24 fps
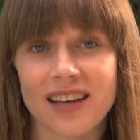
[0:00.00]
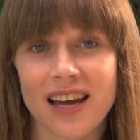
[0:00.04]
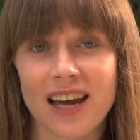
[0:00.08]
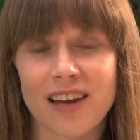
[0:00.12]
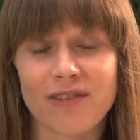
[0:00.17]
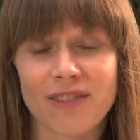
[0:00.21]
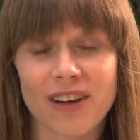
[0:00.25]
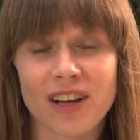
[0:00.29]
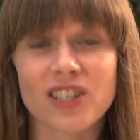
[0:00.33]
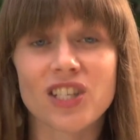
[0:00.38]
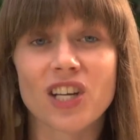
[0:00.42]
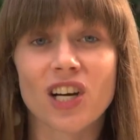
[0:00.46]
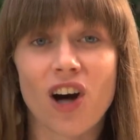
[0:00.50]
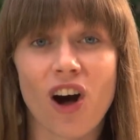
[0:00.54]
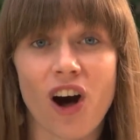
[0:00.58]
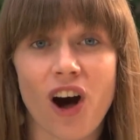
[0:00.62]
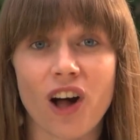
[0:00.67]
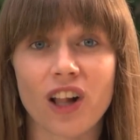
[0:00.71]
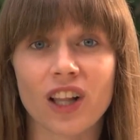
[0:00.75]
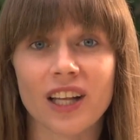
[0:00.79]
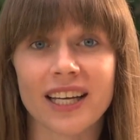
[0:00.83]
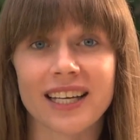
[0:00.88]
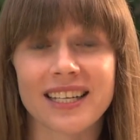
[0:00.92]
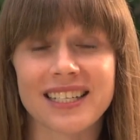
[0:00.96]
I felt a
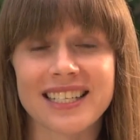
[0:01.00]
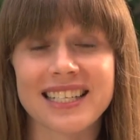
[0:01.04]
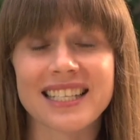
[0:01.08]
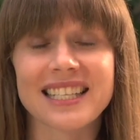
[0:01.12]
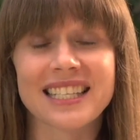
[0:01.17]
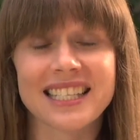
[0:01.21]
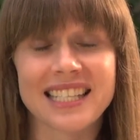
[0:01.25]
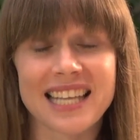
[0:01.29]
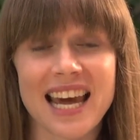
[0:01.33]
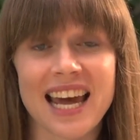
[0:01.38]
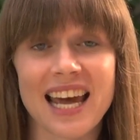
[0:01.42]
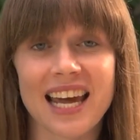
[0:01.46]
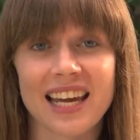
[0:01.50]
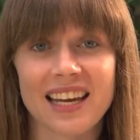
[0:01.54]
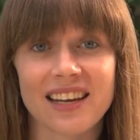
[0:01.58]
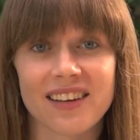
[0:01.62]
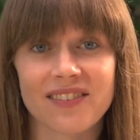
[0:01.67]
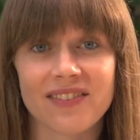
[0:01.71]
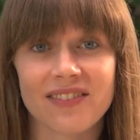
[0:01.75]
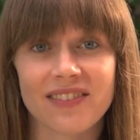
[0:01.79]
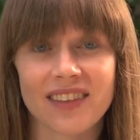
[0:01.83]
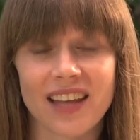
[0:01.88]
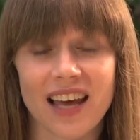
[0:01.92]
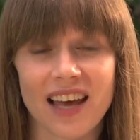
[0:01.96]
calling to stay
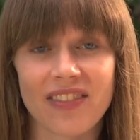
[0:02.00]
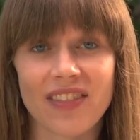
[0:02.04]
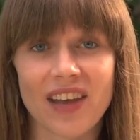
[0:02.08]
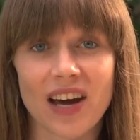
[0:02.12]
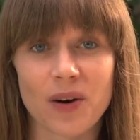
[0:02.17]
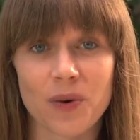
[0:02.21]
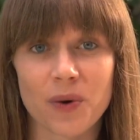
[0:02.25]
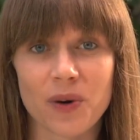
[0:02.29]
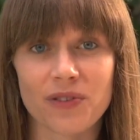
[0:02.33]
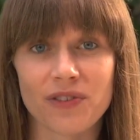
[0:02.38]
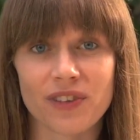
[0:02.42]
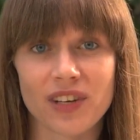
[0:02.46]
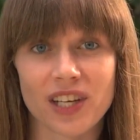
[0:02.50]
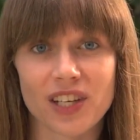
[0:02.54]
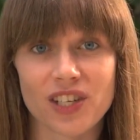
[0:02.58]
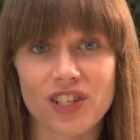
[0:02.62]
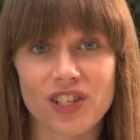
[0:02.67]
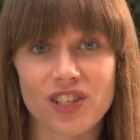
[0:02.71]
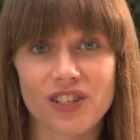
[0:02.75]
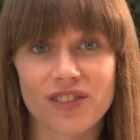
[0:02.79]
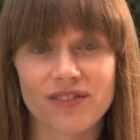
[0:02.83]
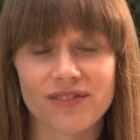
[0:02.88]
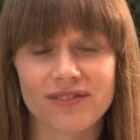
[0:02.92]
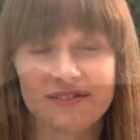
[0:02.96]
at that
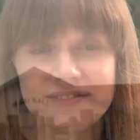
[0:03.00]
orphanage.